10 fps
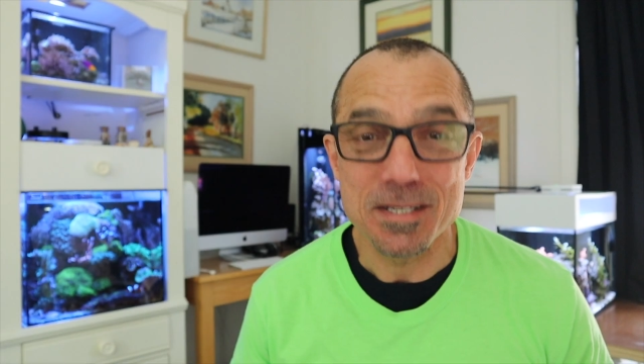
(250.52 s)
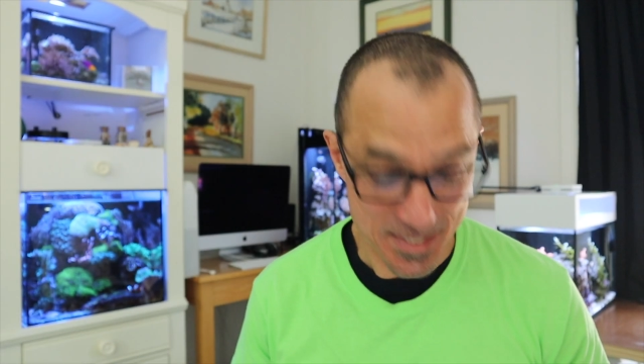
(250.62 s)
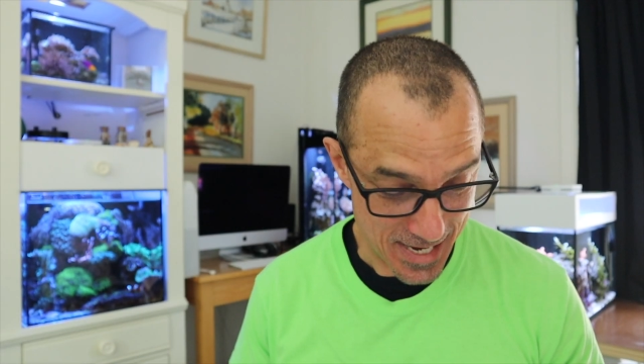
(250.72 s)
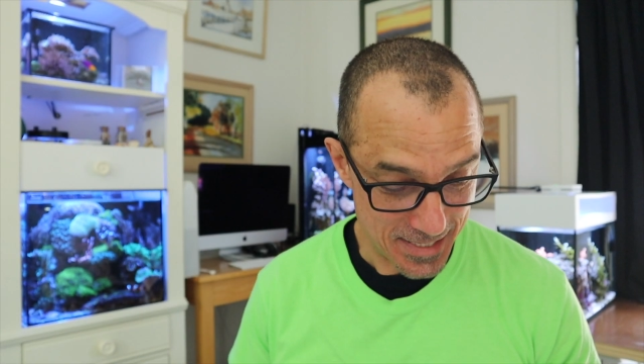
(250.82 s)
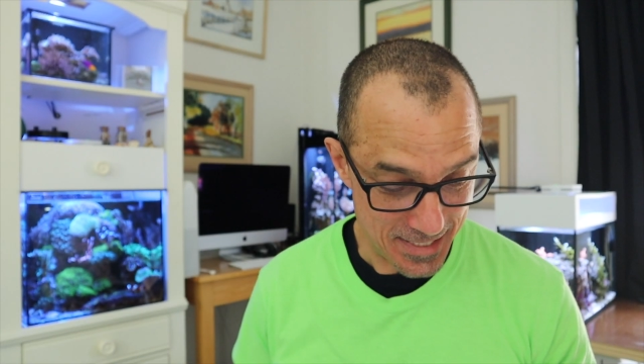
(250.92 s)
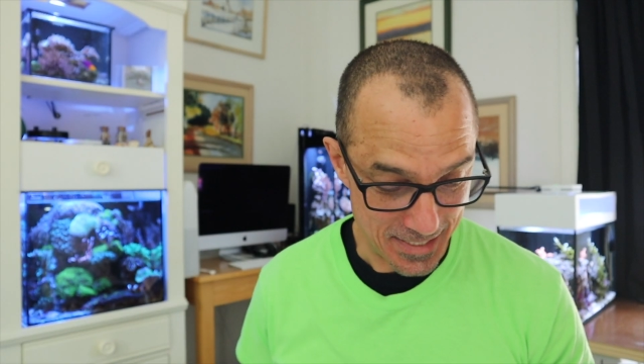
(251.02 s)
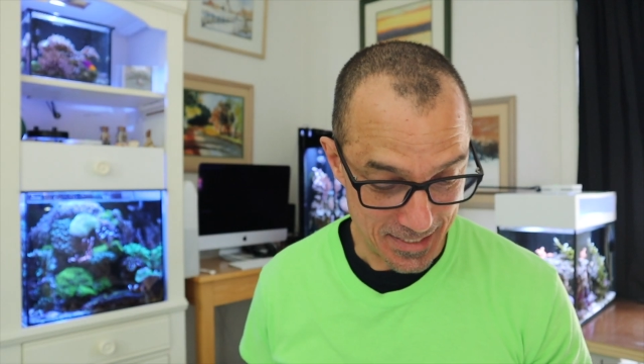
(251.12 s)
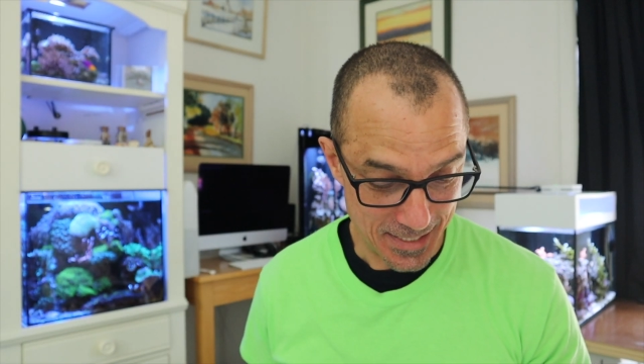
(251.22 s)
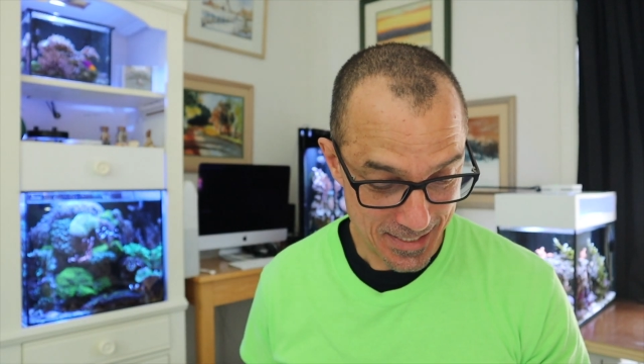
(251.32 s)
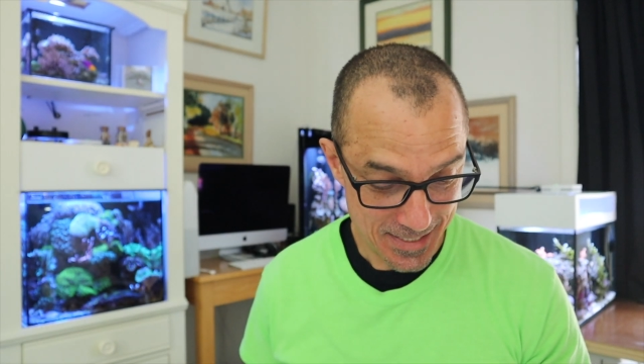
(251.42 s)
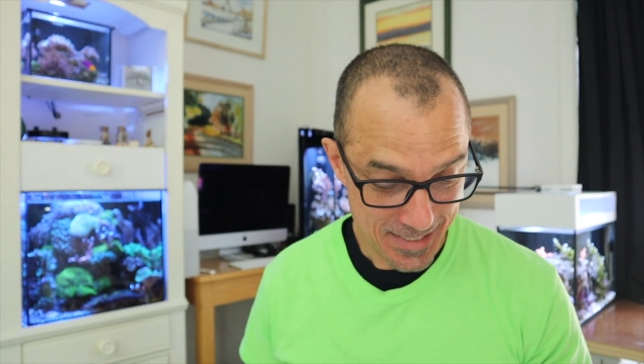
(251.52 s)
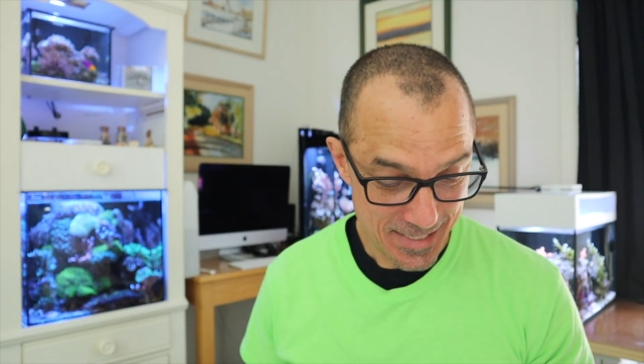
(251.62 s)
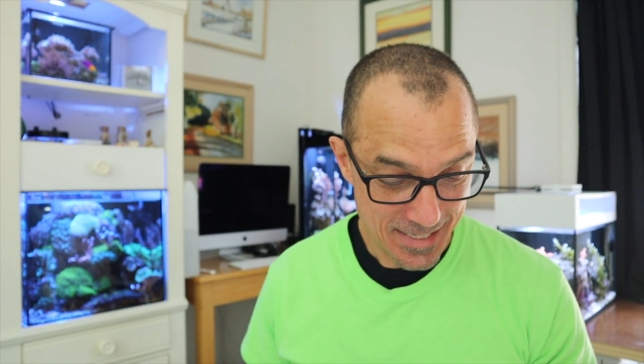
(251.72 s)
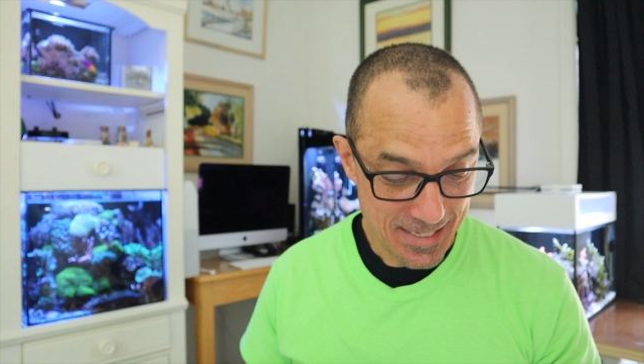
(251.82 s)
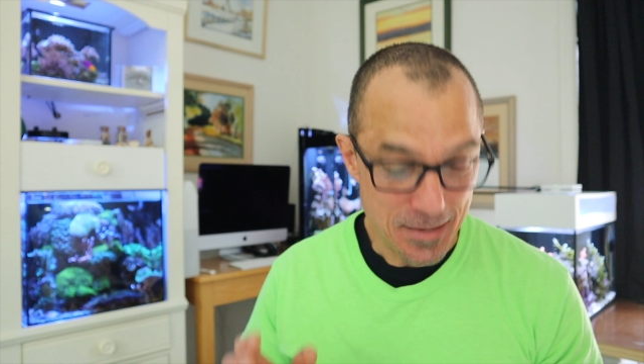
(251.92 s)
said the
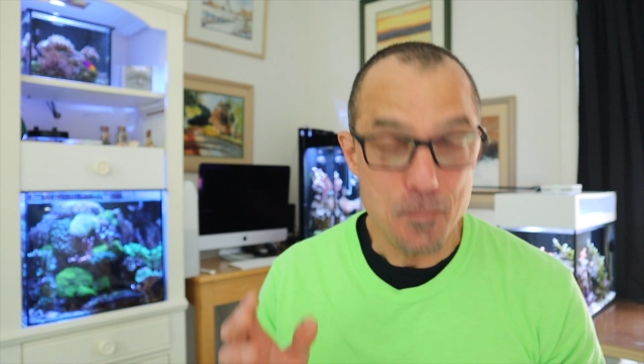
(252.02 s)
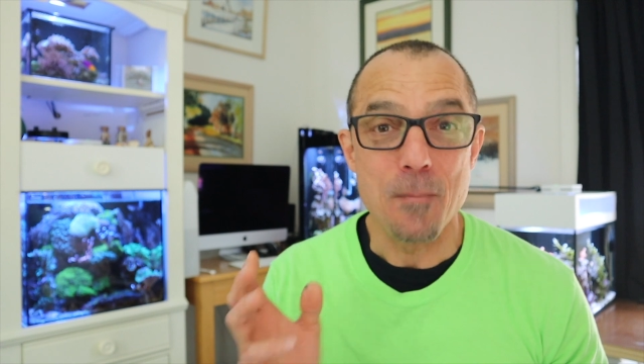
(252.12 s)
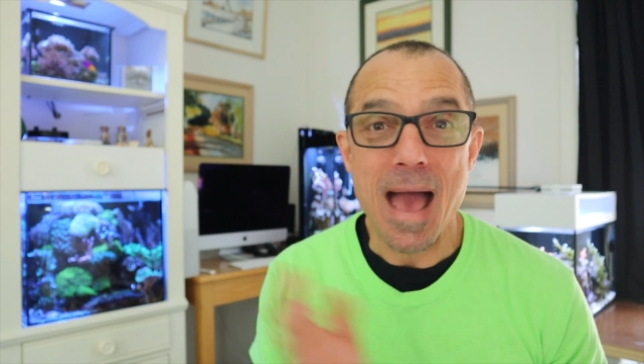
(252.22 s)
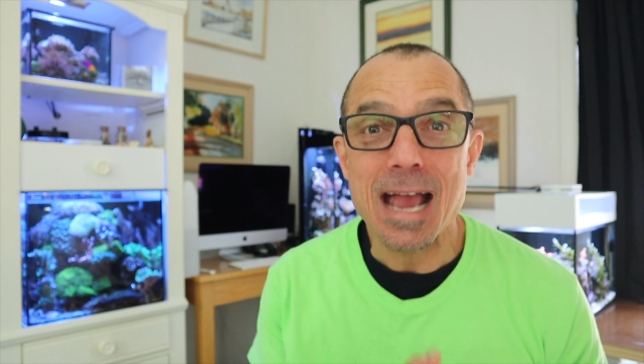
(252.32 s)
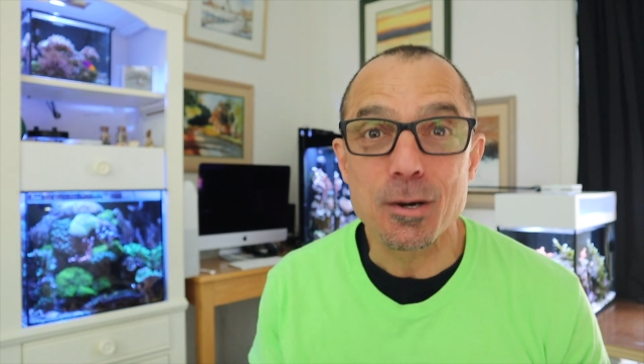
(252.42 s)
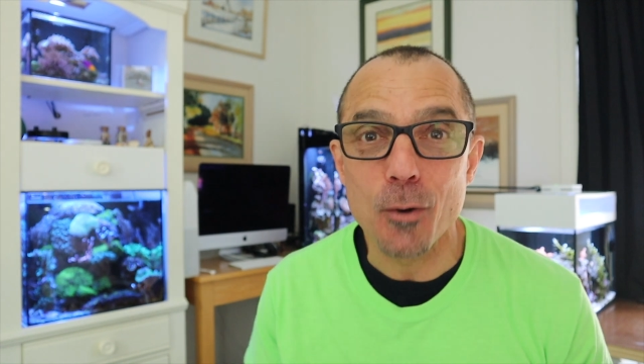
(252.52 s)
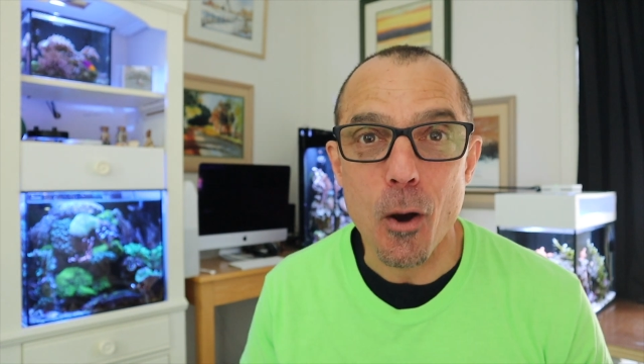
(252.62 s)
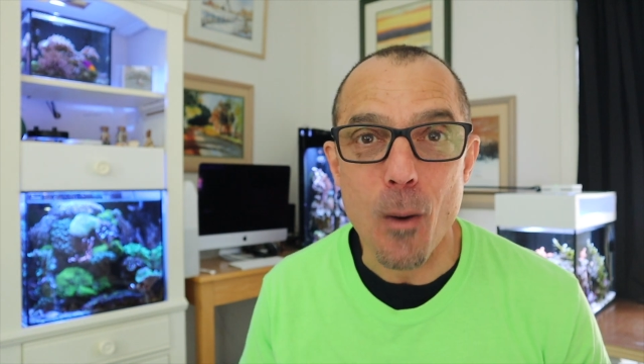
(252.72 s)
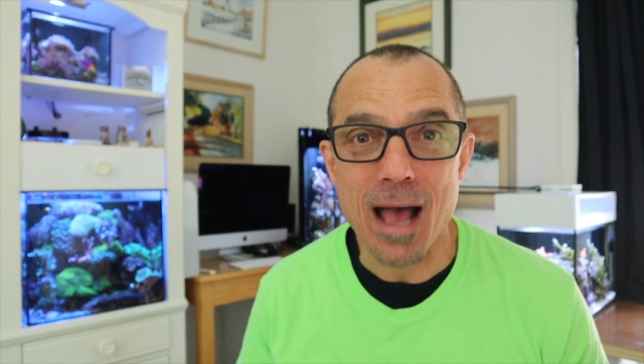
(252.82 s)
macro